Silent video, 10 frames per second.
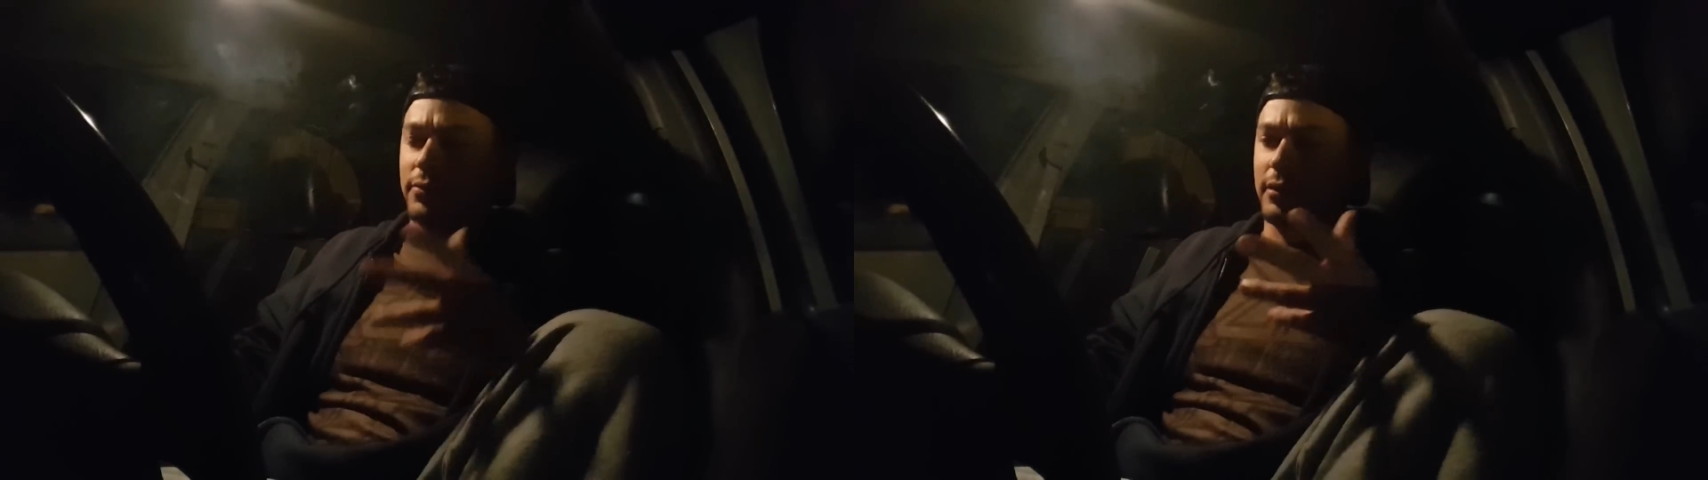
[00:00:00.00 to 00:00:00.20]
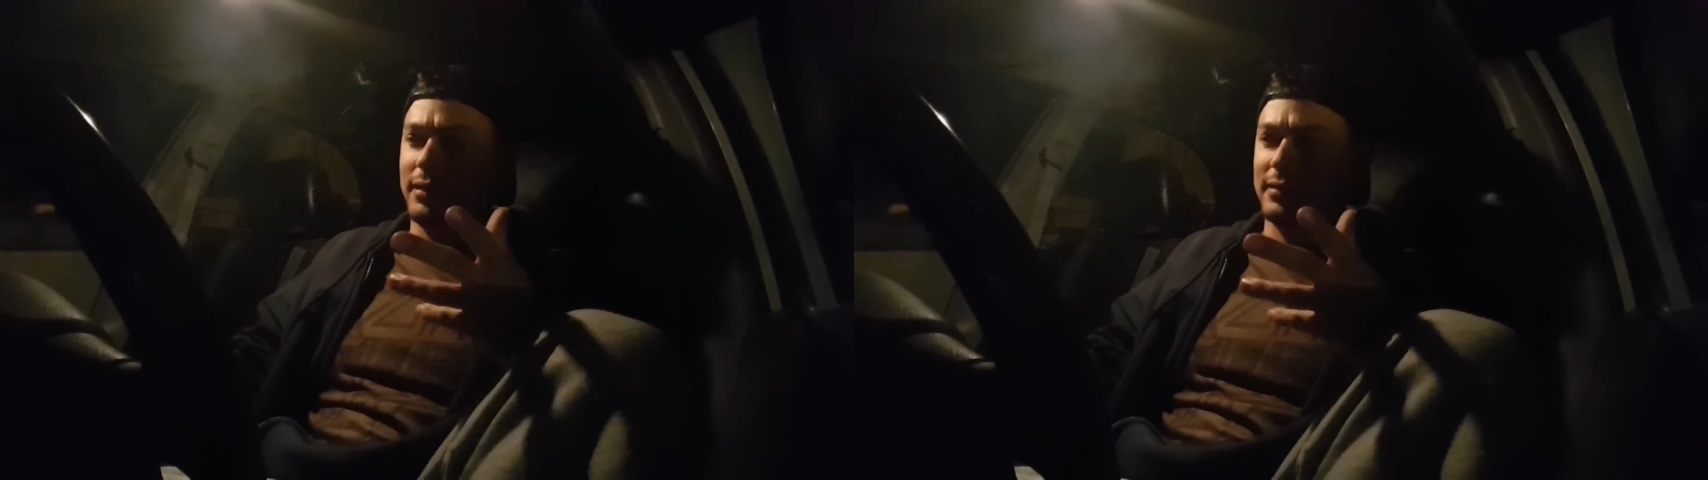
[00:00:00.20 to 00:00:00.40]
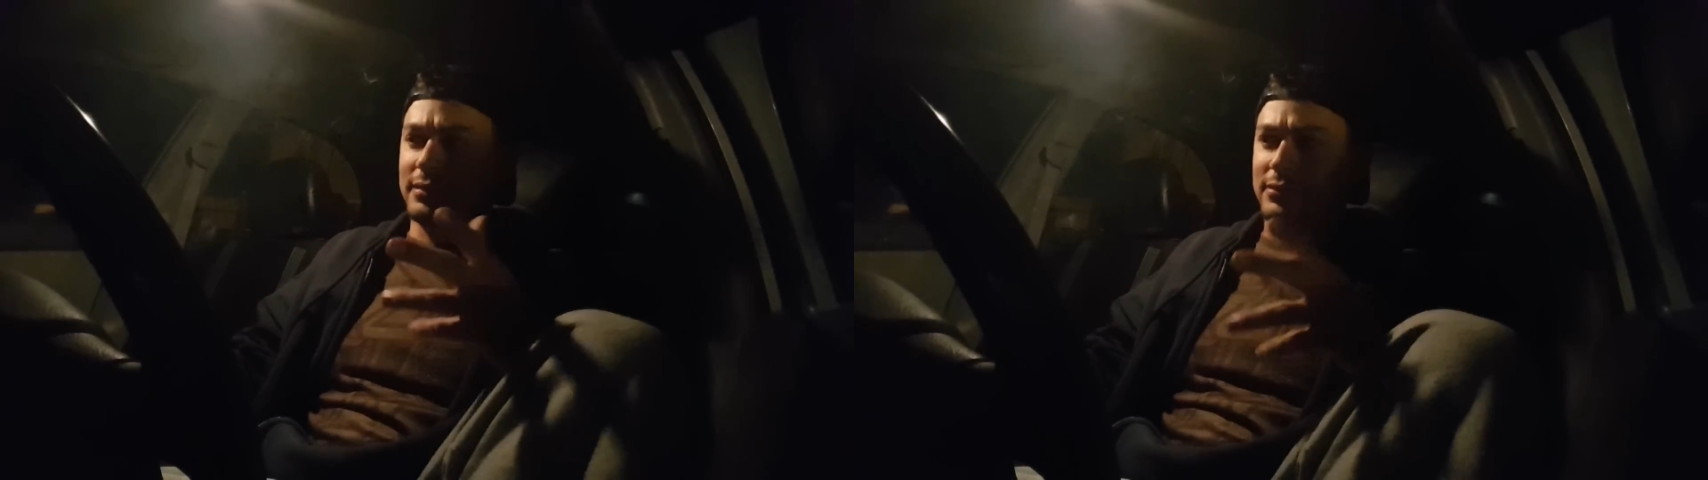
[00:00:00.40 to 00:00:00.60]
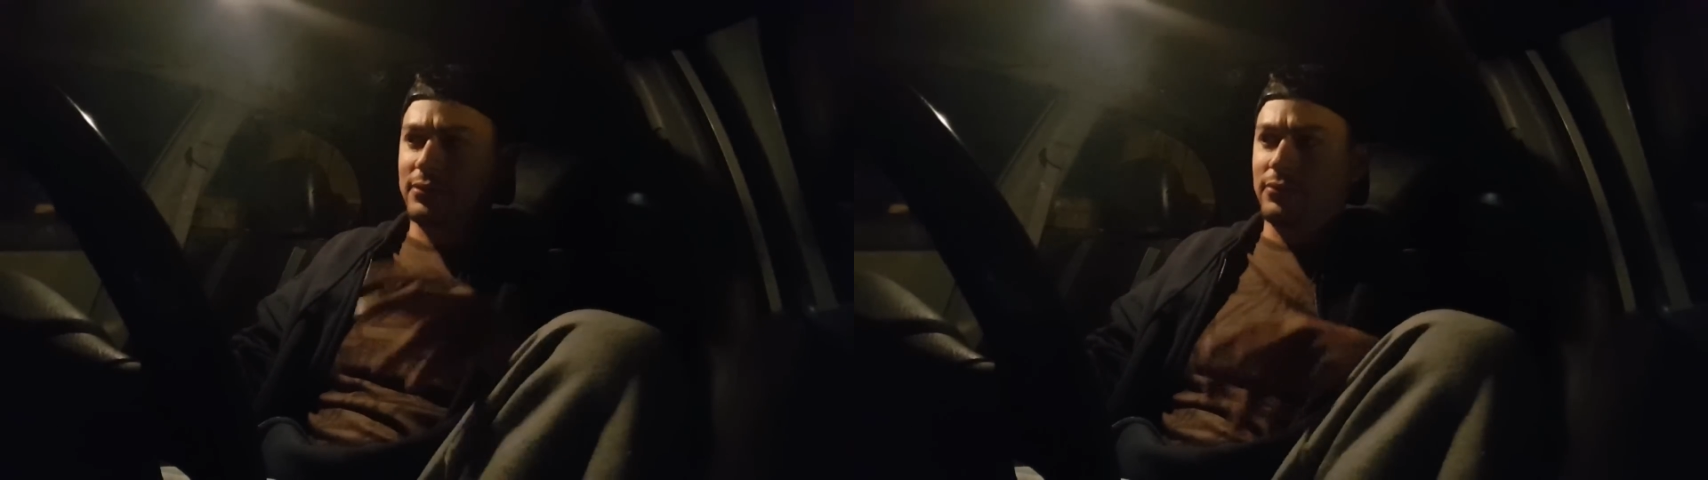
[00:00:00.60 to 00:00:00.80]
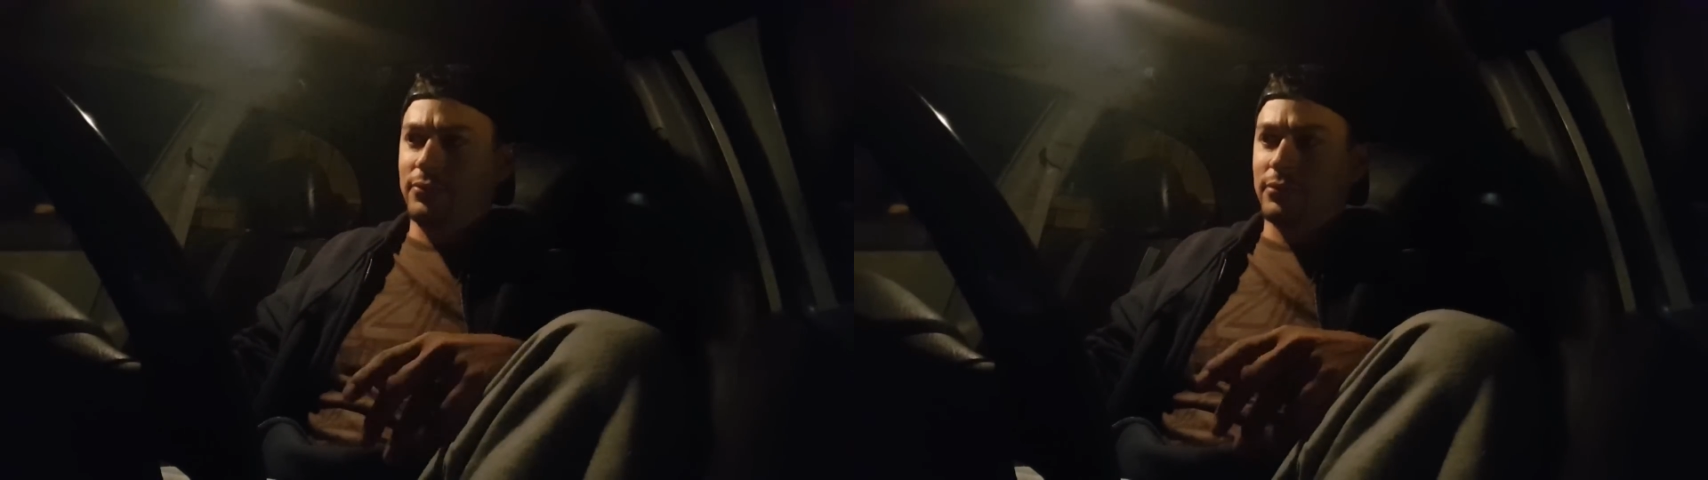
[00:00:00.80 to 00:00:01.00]
like what I like to
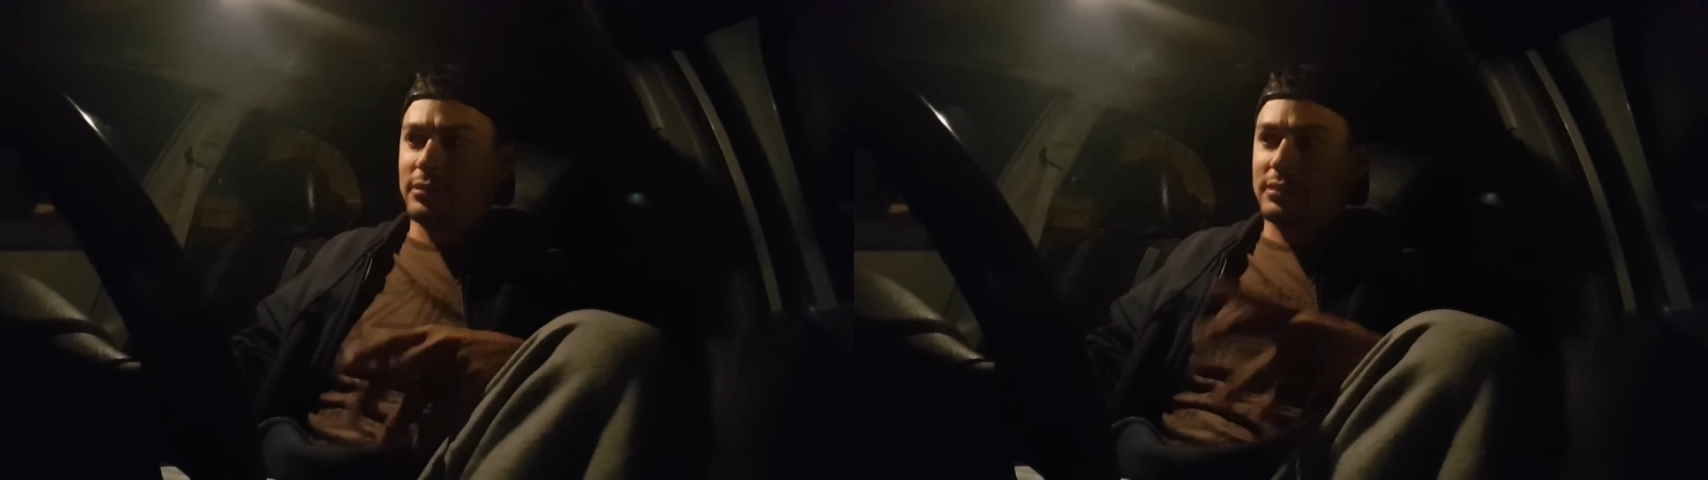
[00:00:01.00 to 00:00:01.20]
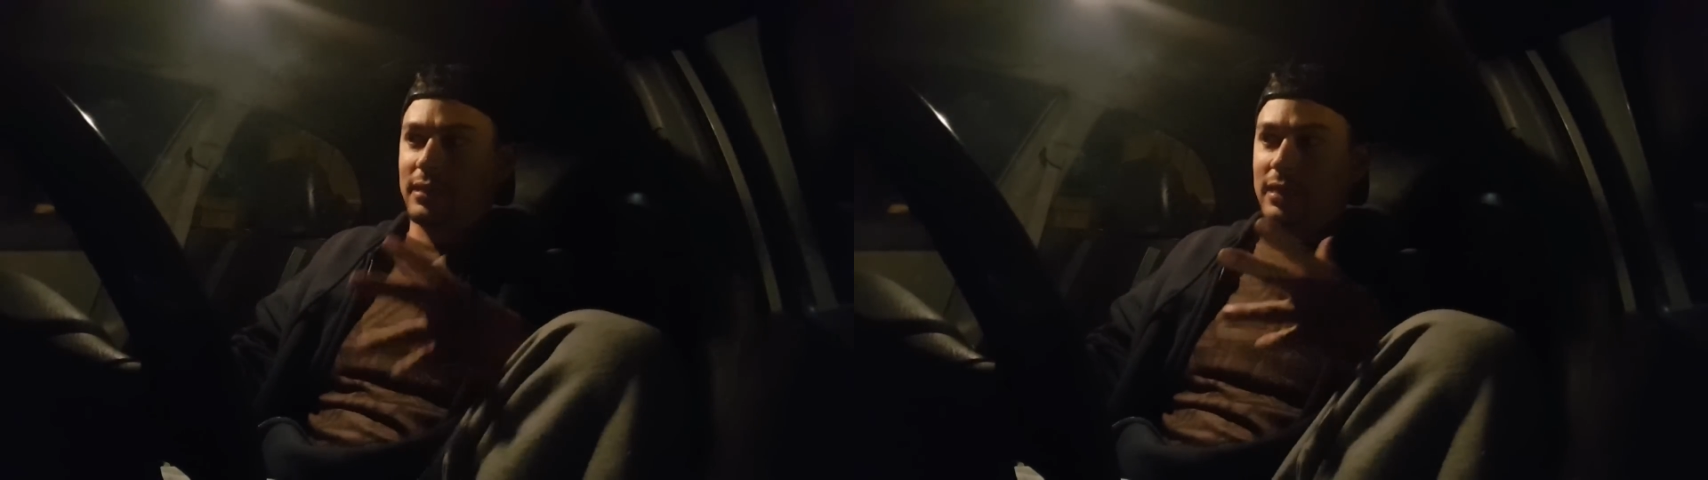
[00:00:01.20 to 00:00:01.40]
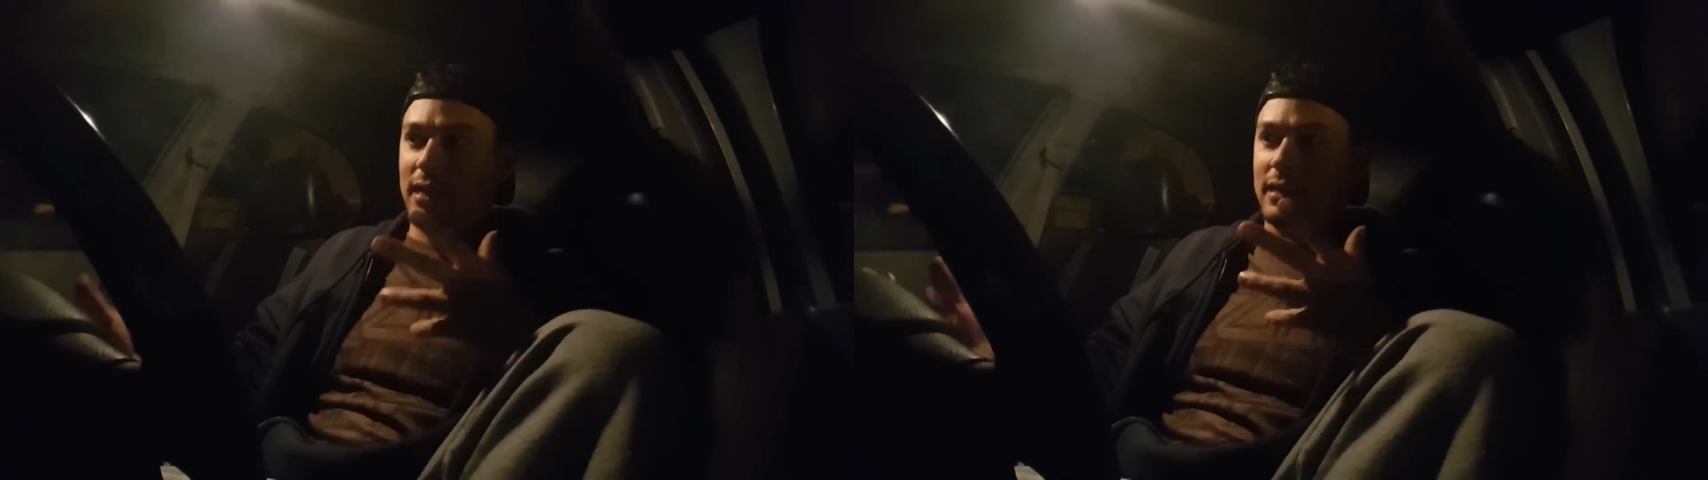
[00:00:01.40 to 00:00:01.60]
do, or just like